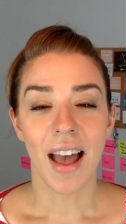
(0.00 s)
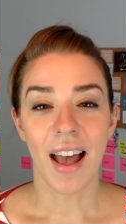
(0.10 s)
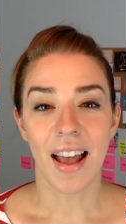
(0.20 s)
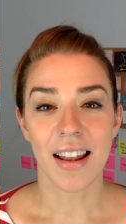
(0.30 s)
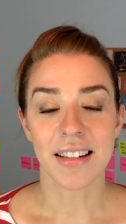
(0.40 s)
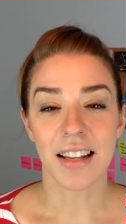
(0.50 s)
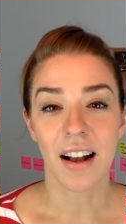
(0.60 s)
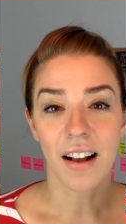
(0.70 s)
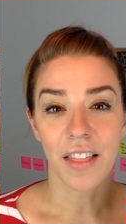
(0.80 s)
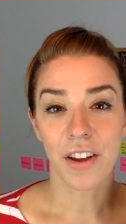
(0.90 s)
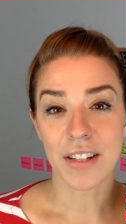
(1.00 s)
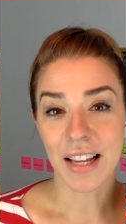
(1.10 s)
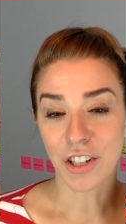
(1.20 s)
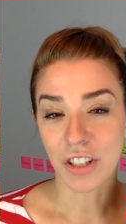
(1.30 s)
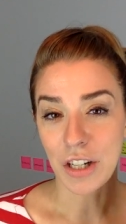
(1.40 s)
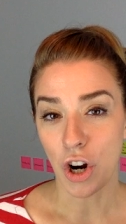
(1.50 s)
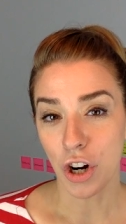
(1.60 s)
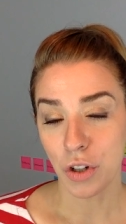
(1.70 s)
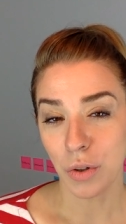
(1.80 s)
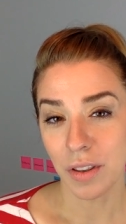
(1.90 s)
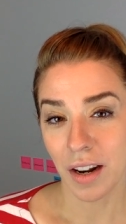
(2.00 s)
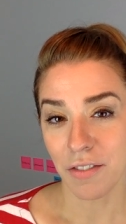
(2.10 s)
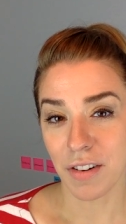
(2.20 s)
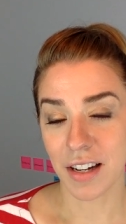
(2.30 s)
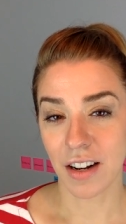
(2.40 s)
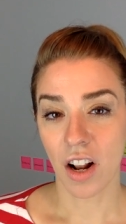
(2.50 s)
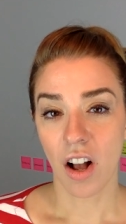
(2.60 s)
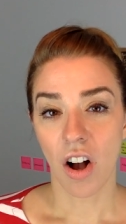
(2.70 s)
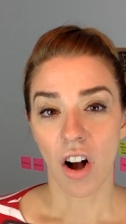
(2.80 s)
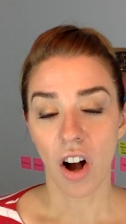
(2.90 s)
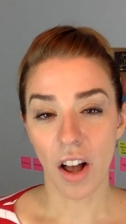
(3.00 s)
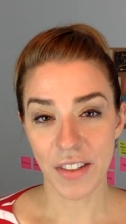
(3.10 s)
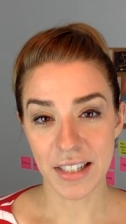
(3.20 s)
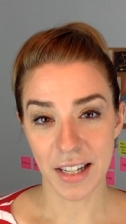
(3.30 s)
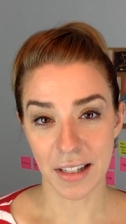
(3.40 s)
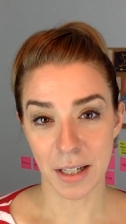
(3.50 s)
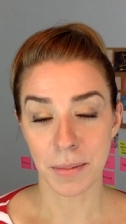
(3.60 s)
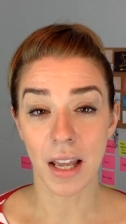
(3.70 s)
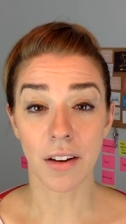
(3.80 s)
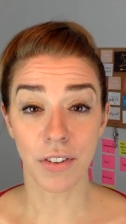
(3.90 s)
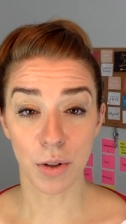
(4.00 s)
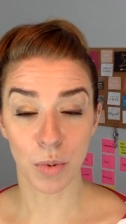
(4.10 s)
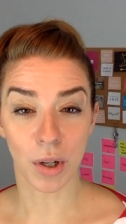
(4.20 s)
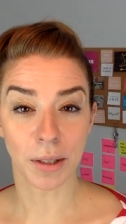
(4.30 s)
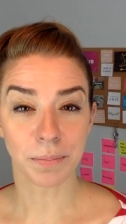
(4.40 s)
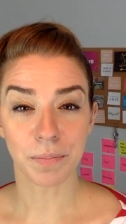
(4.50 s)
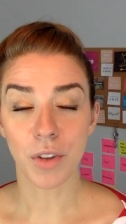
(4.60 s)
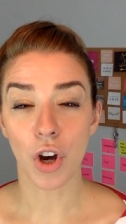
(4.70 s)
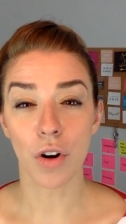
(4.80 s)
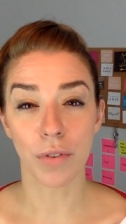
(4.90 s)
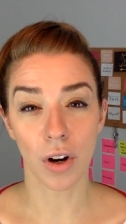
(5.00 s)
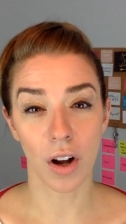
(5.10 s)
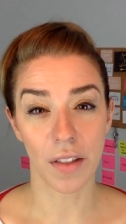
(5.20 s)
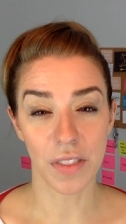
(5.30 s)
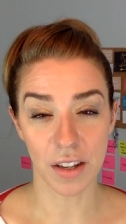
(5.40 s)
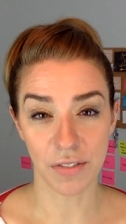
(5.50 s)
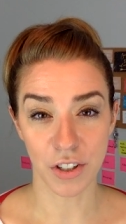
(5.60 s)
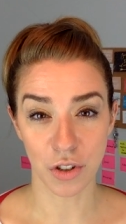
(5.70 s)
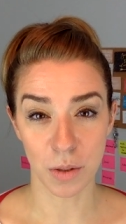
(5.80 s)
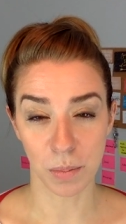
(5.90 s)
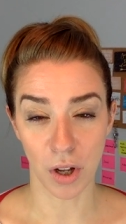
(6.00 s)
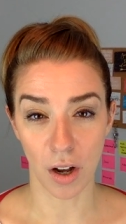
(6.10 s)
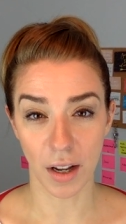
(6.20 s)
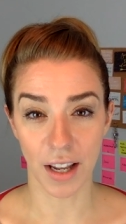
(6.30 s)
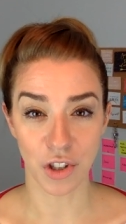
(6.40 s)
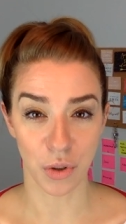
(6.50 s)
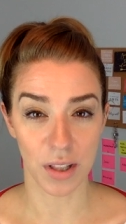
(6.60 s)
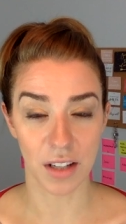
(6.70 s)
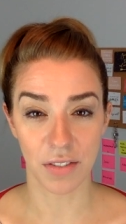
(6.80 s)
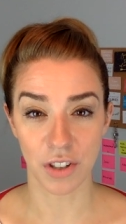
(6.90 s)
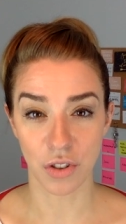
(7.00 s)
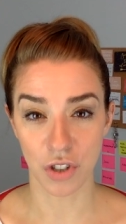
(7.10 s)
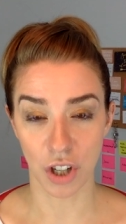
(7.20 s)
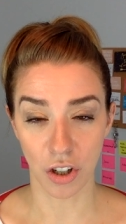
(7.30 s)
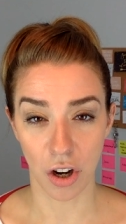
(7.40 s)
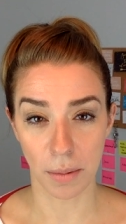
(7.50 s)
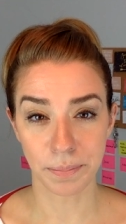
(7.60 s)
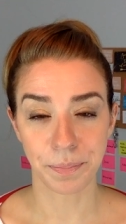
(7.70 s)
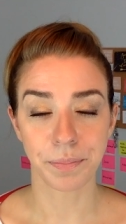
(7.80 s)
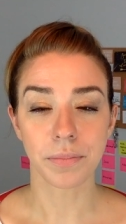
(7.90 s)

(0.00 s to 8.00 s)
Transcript: and uh, there is actually an article that I've written on these tech tips and a few more over on the officials blog at jointheofficials.com.